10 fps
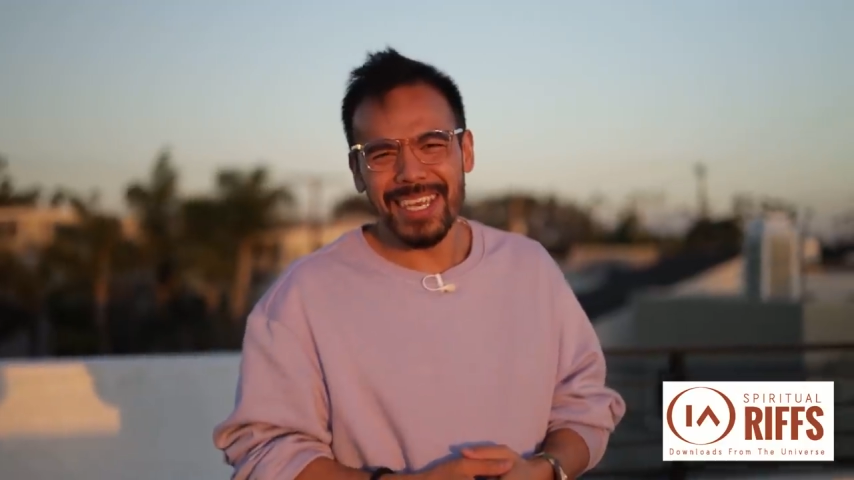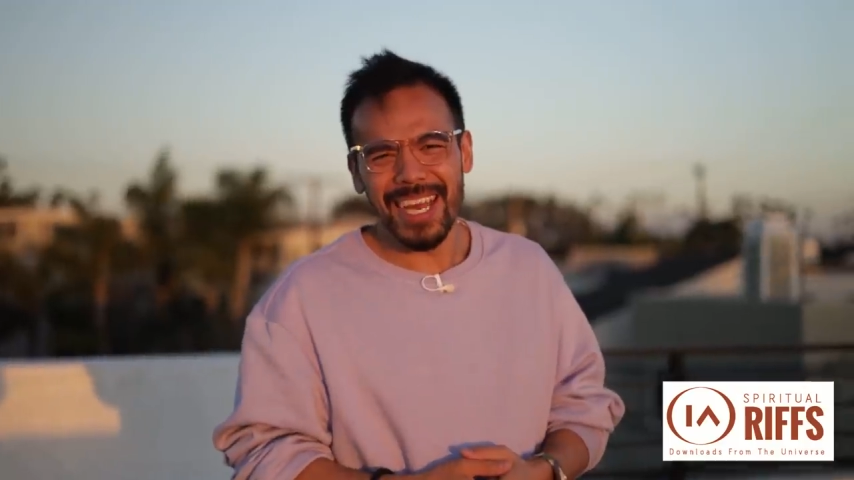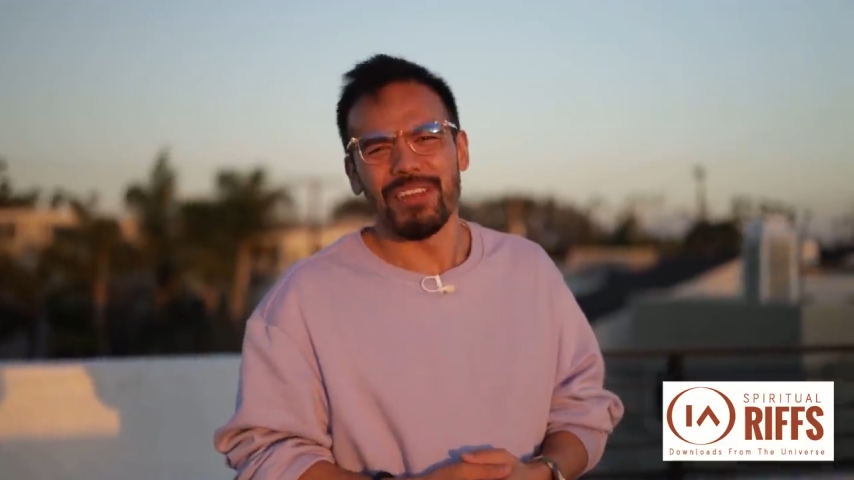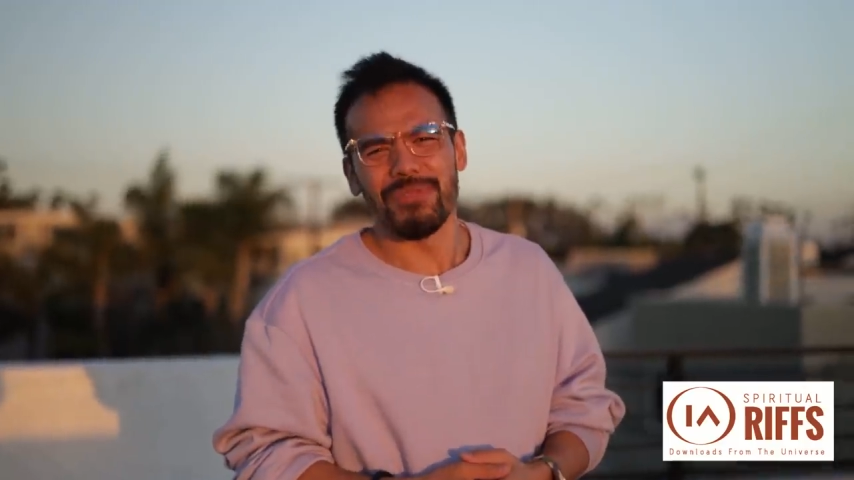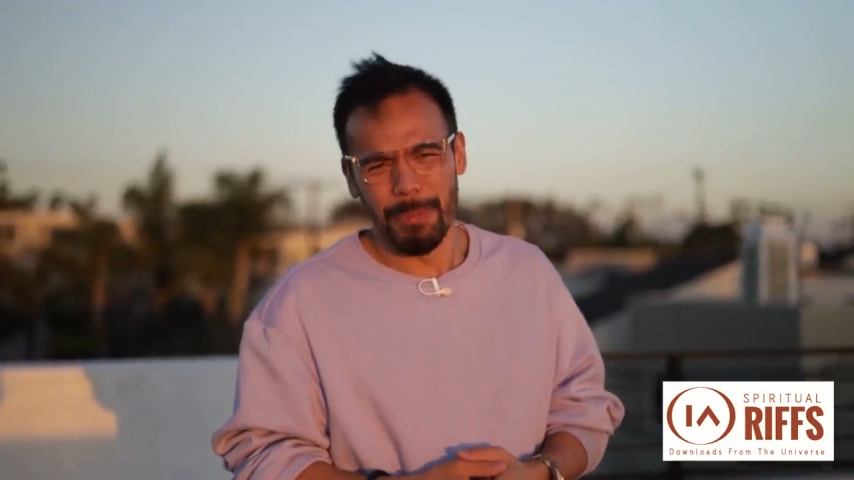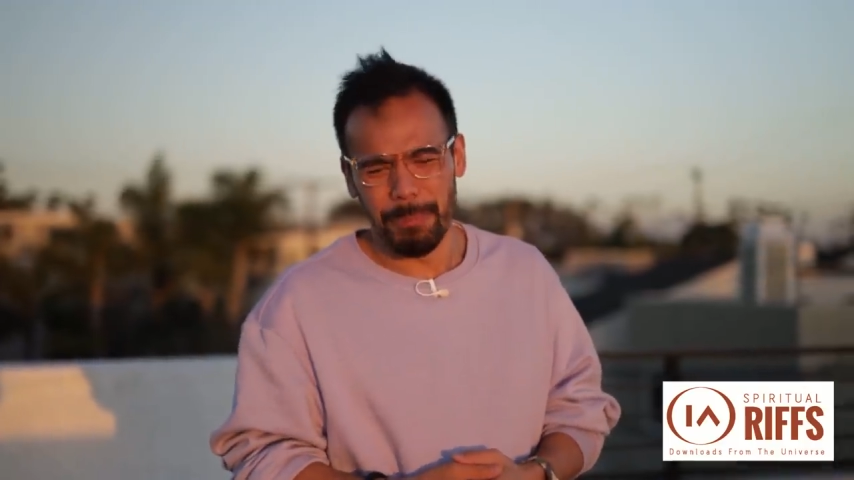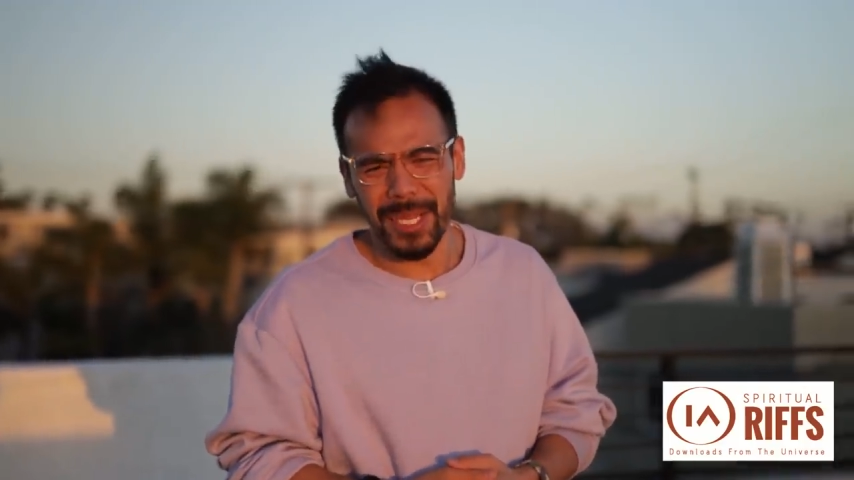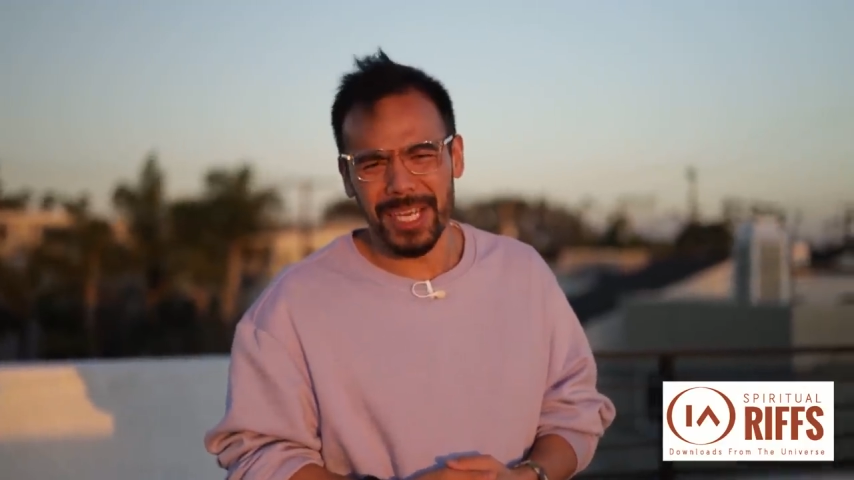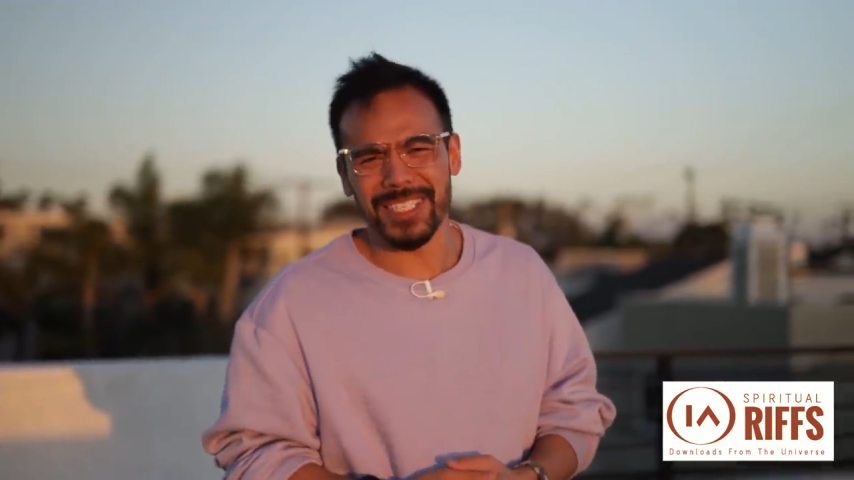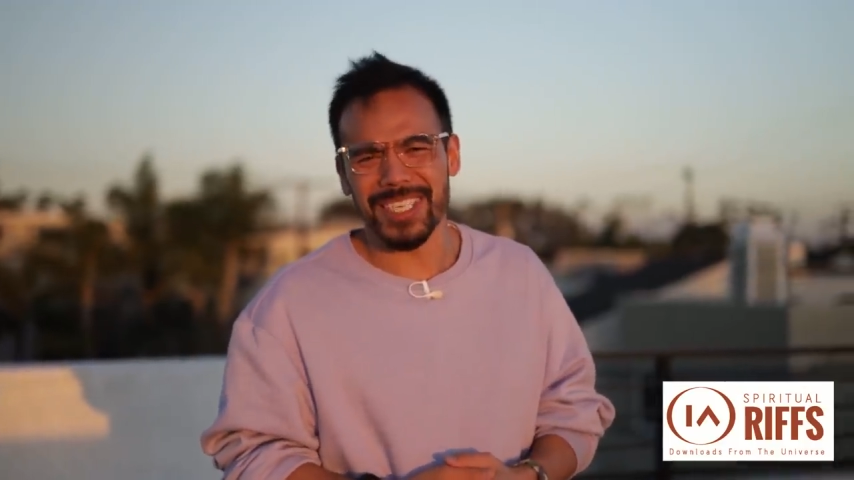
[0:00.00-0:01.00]
And if the
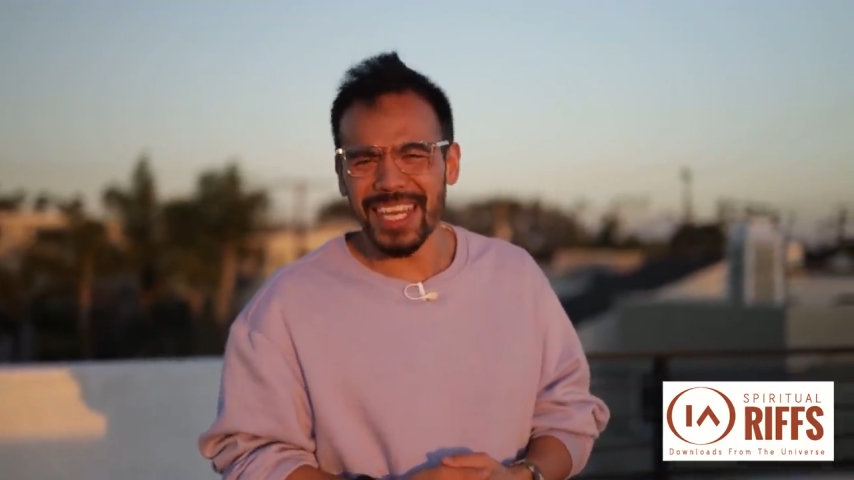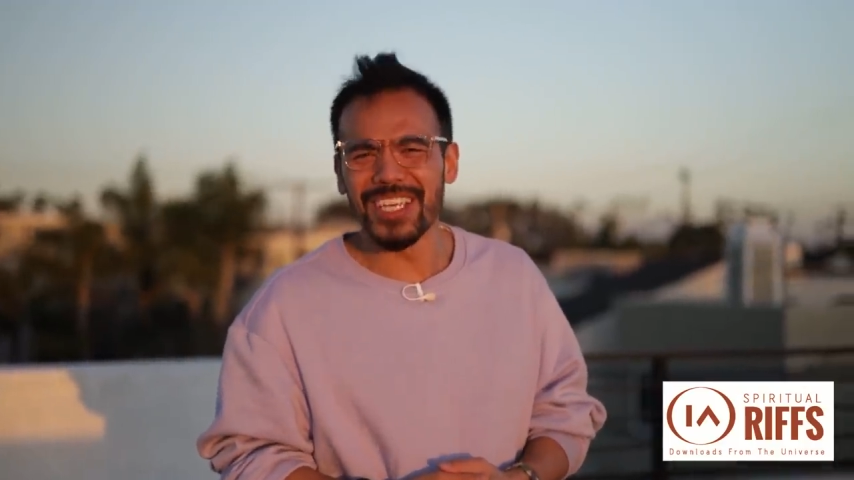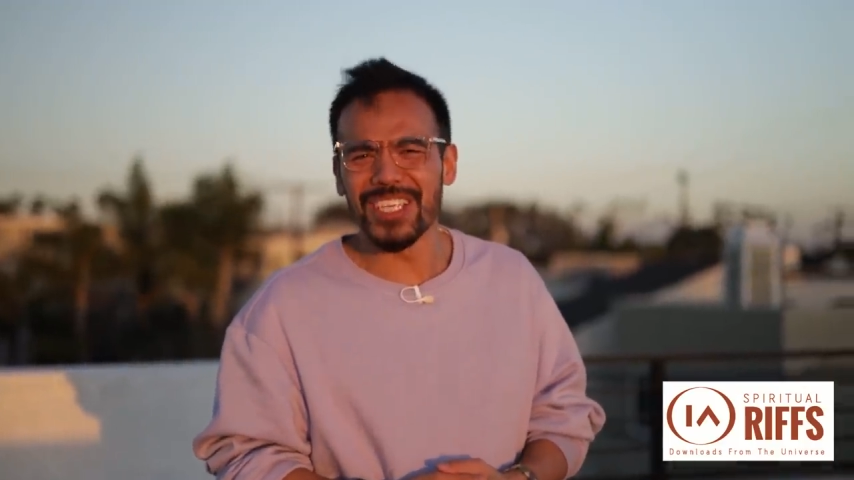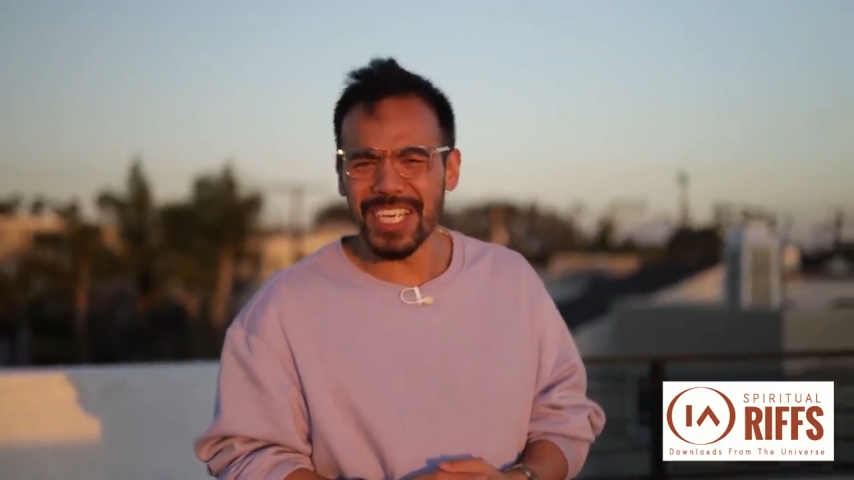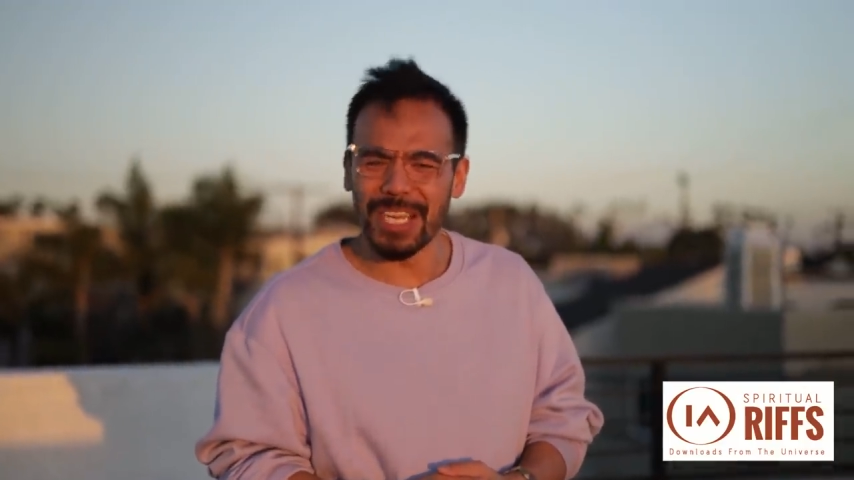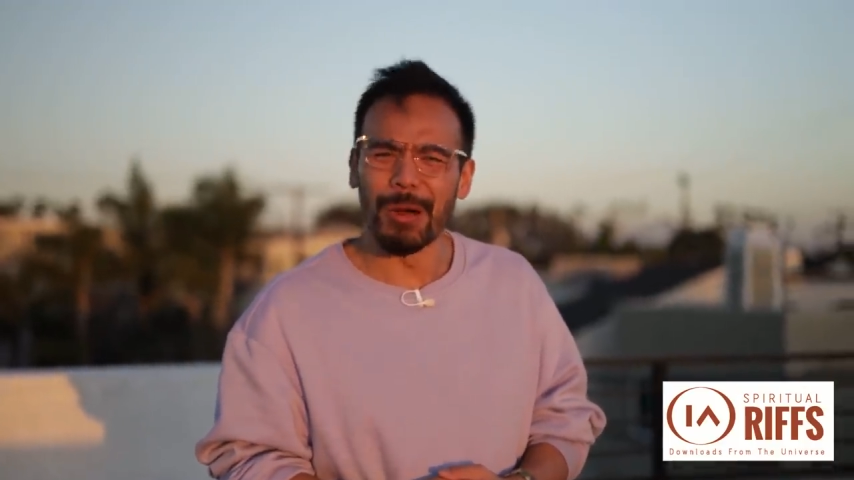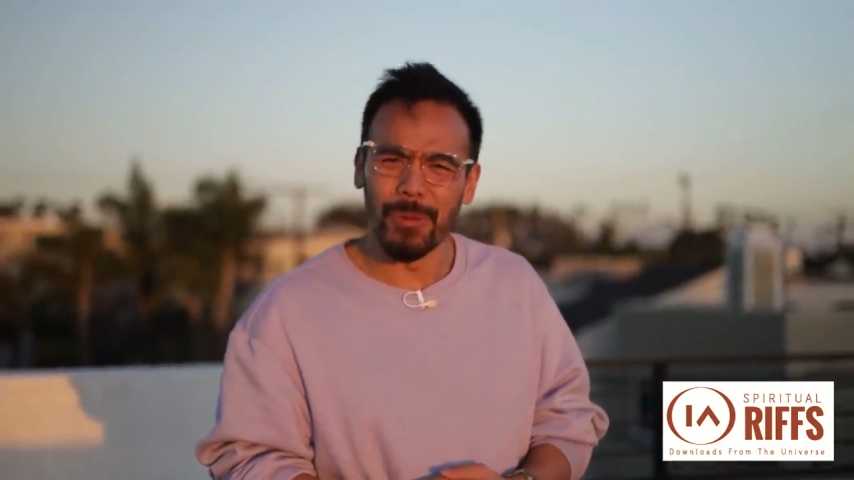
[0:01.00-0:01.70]
biggest energy in the